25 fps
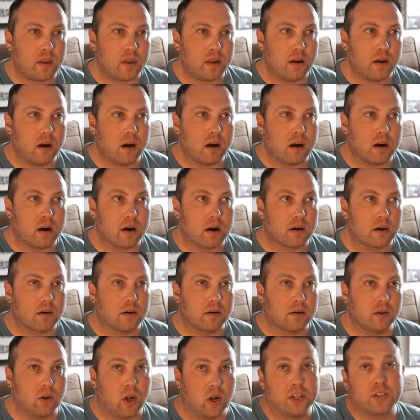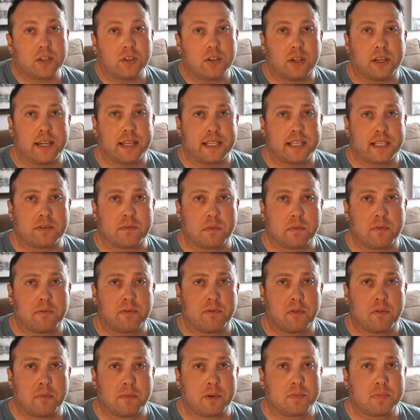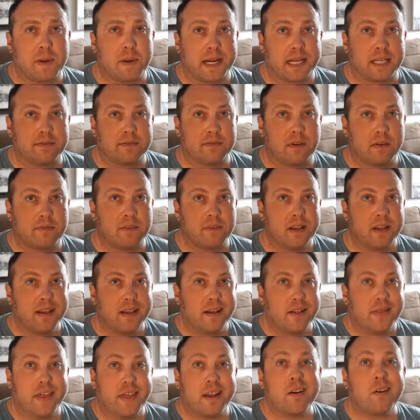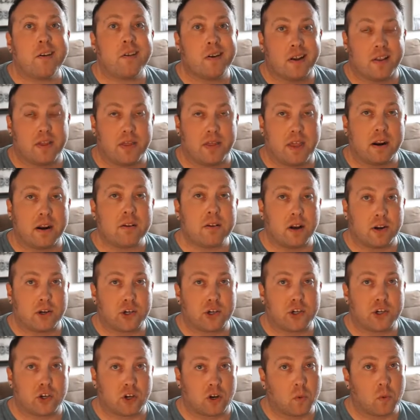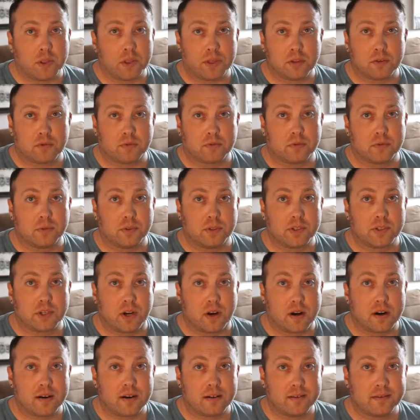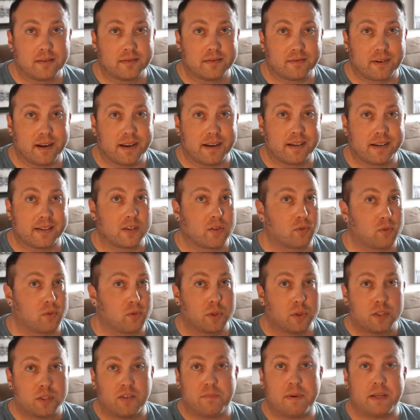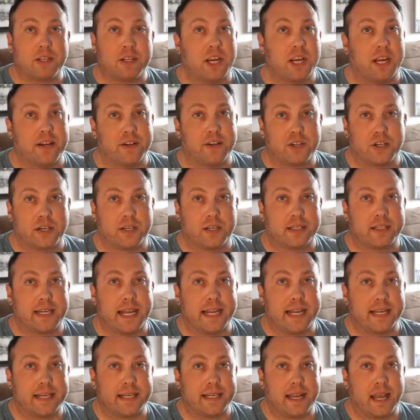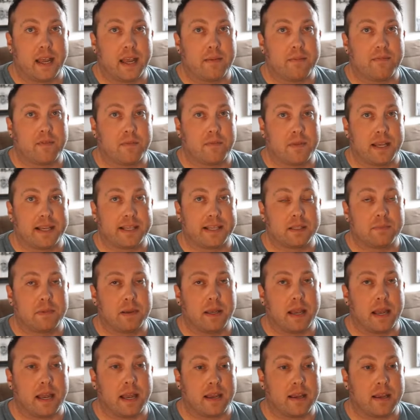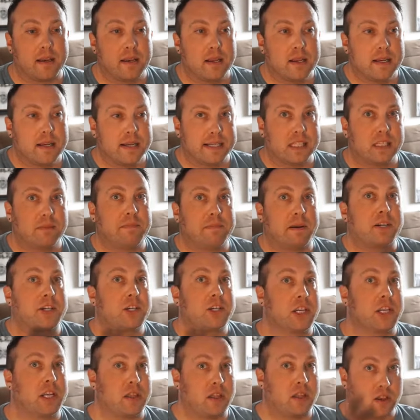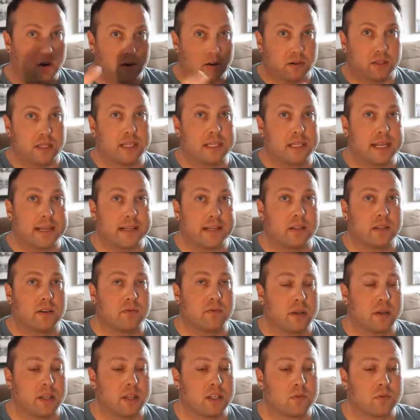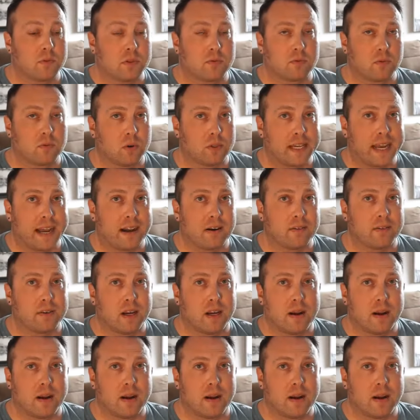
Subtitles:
are also looking at this from a perspective of they're not sure what the rules are, right? Because the rules have been changing day to day from the SBA, especially in the early days of when this was rolled out.